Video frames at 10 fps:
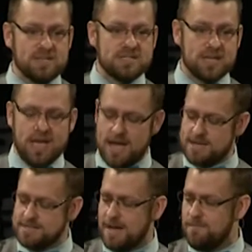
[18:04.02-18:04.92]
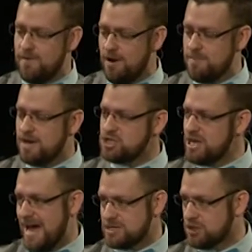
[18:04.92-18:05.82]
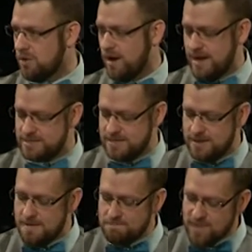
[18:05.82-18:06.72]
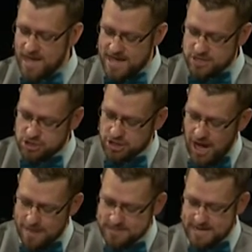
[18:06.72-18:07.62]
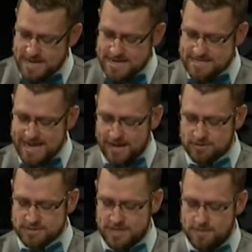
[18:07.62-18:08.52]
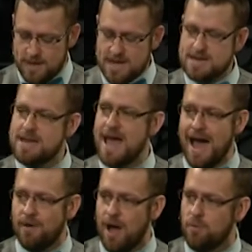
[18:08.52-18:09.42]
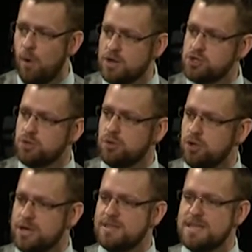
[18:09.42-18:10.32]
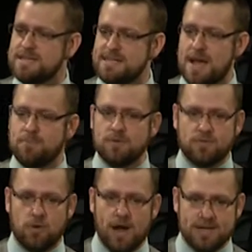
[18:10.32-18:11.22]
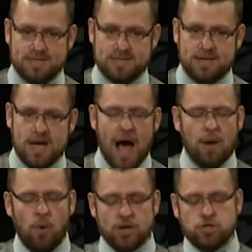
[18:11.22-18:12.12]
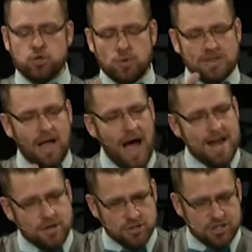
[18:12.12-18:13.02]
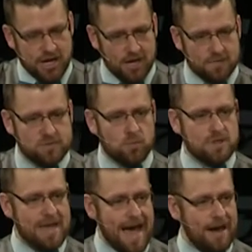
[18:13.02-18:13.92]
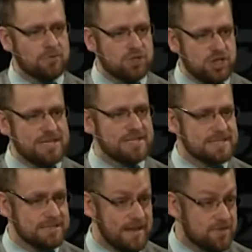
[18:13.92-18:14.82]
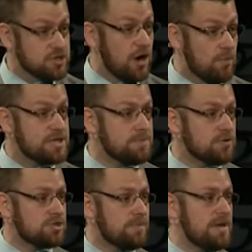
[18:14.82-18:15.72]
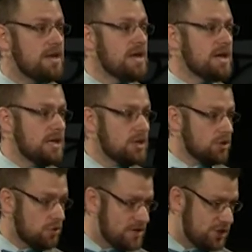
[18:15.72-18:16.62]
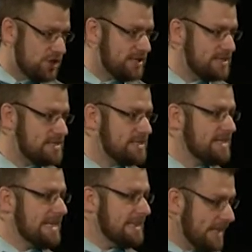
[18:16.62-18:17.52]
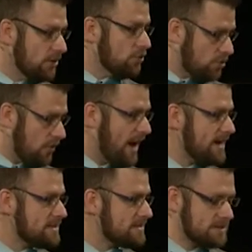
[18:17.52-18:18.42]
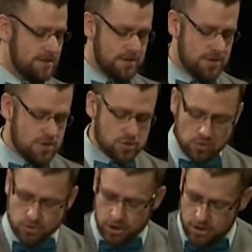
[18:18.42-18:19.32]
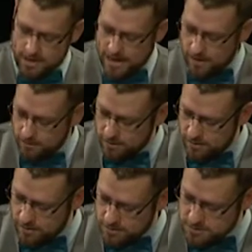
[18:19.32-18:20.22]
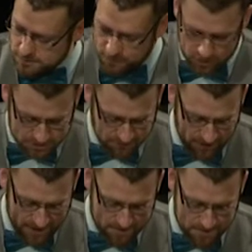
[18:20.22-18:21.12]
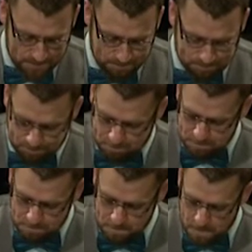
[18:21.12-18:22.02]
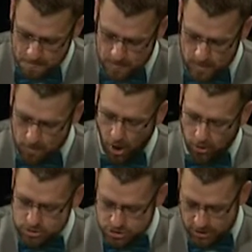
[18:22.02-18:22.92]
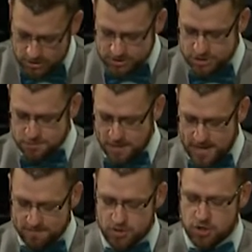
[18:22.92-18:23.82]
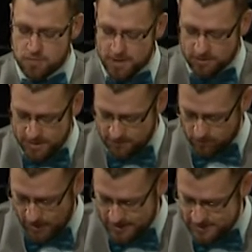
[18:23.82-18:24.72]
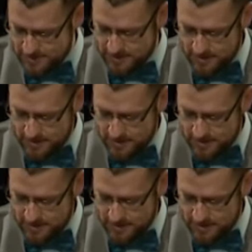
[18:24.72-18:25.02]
is the case, I'm very much task oriented he stops and he tells them, Now I want you to look at the example of Christ. I want you to align yourselves with how Jesus lived. Because aren't we supposed to be Christians, little Christ? So turn now to verse 5. Paul starts to speak of the humility of Christ.